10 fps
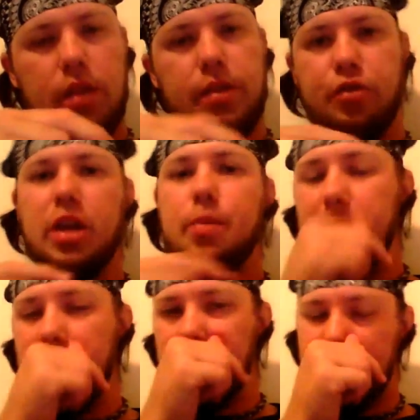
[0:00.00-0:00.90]
They tried to
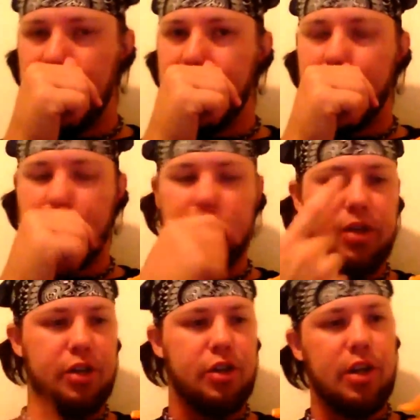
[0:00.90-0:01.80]
paint a beard and
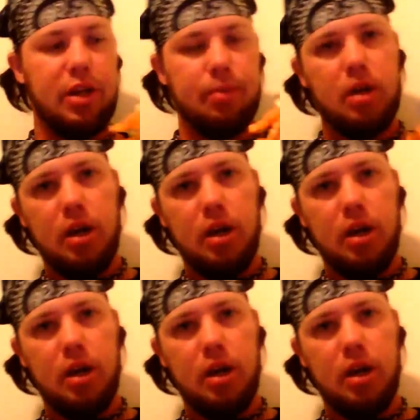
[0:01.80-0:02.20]
mustache on him,